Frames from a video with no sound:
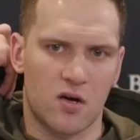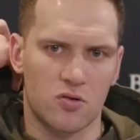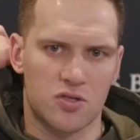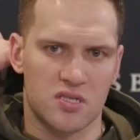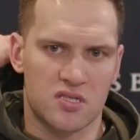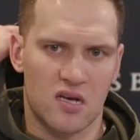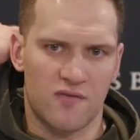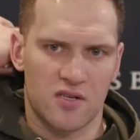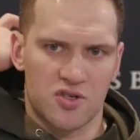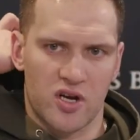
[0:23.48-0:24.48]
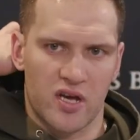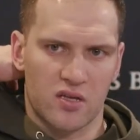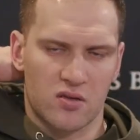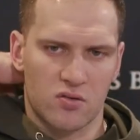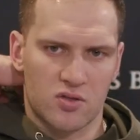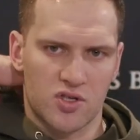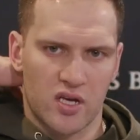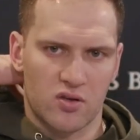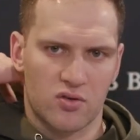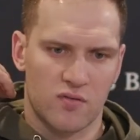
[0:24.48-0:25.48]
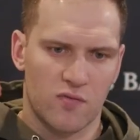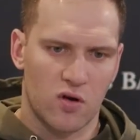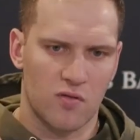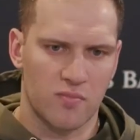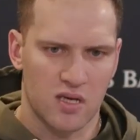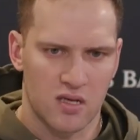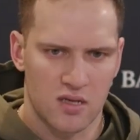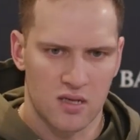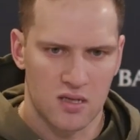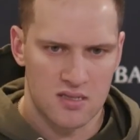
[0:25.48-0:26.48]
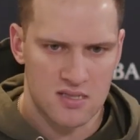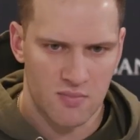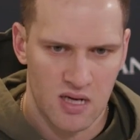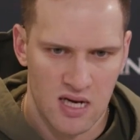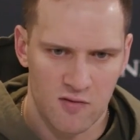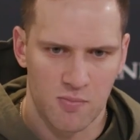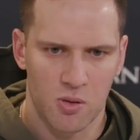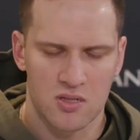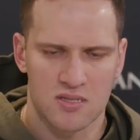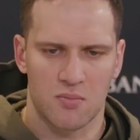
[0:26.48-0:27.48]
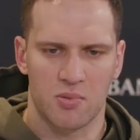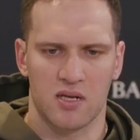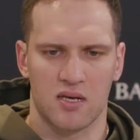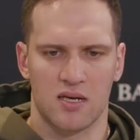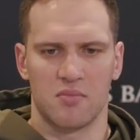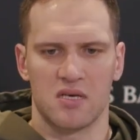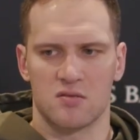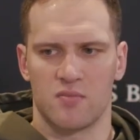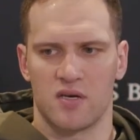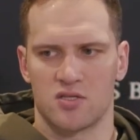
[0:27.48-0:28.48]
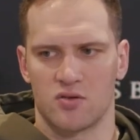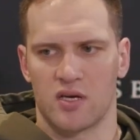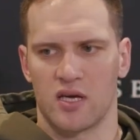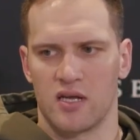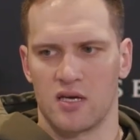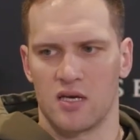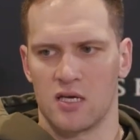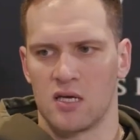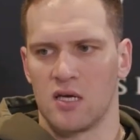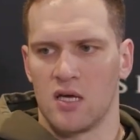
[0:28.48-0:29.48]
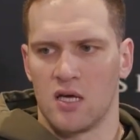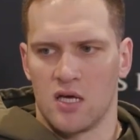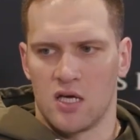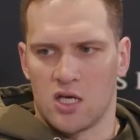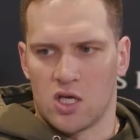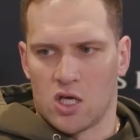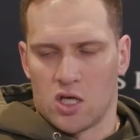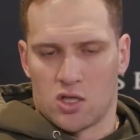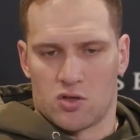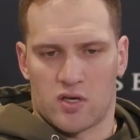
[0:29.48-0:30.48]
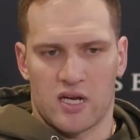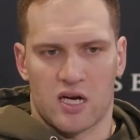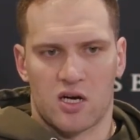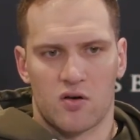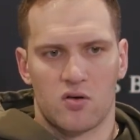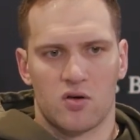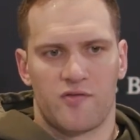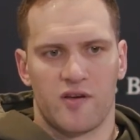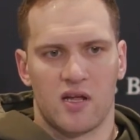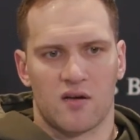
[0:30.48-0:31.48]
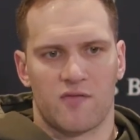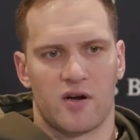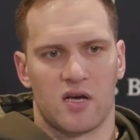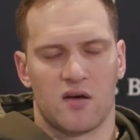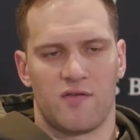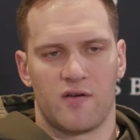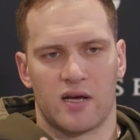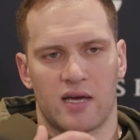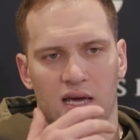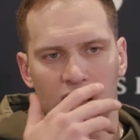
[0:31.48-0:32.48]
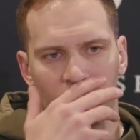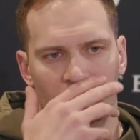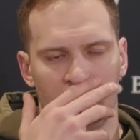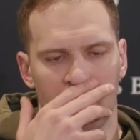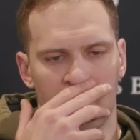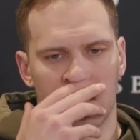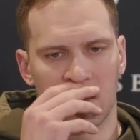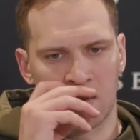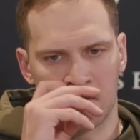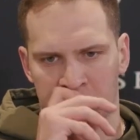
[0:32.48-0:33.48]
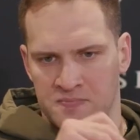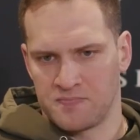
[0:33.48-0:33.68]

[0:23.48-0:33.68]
even coaching staff are trying to trying to involve me in, a, uh, in some kind of post up and a, mismatch to get a to get a good feeling for the for the game right on a uh,